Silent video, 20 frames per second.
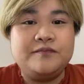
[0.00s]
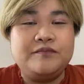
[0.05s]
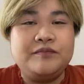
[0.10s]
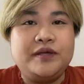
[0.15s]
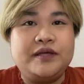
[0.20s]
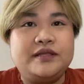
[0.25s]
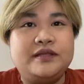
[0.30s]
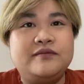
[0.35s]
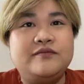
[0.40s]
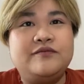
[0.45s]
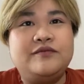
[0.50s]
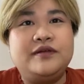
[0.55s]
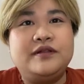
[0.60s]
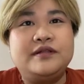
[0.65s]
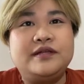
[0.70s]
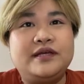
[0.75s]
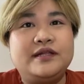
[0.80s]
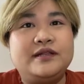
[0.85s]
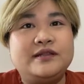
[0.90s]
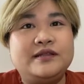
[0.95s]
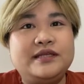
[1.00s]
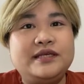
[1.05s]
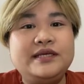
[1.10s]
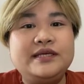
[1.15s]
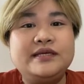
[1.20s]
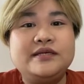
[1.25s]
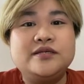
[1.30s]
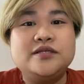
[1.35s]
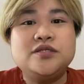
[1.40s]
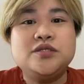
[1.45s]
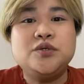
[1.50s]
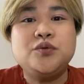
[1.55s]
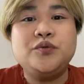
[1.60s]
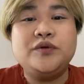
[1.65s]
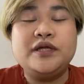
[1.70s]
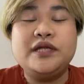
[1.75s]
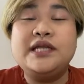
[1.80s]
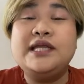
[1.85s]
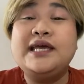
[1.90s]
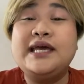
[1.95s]
make them feel guilty. So
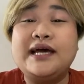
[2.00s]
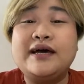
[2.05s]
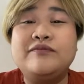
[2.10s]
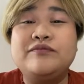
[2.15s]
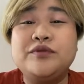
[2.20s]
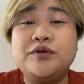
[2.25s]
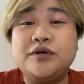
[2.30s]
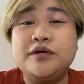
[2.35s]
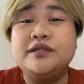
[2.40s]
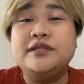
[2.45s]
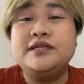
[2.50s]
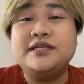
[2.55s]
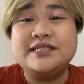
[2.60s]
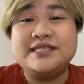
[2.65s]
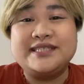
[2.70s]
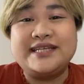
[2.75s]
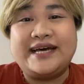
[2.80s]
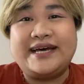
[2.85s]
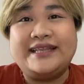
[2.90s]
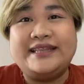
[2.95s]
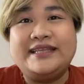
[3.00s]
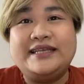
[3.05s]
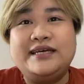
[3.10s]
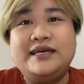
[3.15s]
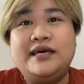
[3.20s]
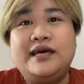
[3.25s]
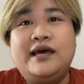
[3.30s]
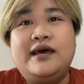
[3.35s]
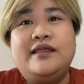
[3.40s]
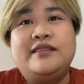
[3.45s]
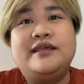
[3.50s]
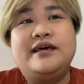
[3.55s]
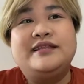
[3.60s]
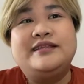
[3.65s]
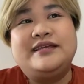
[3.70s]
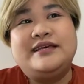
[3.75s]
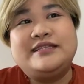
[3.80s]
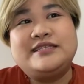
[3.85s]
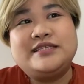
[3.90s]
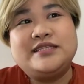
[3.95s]
we really have to understand
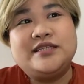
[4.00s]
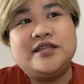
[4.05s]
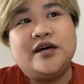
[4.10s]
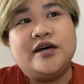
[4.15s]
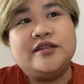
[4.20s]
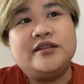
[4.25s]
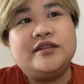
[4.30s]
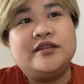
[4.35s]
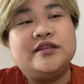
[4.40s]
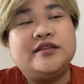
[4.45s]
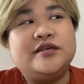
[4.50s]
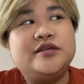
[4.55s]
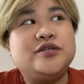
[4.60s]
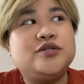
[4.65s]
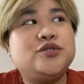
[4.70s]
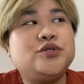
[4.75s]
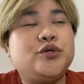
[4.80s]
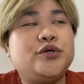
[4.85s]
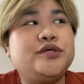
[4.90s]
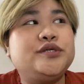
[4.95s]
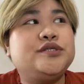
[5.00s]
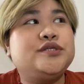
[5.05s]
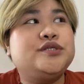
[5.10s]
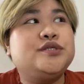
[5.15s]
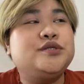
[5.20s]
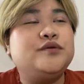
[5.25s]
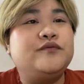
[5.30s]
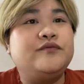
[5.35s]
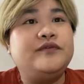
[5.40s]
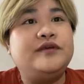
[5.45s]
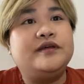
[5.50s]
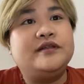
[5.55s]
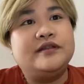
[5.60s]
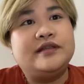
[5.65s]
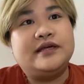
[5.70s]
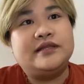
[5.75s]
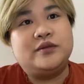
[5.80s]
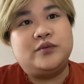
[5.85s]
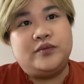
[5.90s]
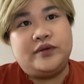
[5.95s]
that it's not their choice to feel
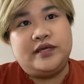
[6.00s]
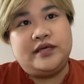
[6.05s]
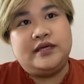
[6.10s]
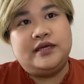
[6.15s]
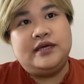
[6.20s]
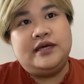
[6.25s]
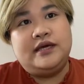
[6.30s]
that way.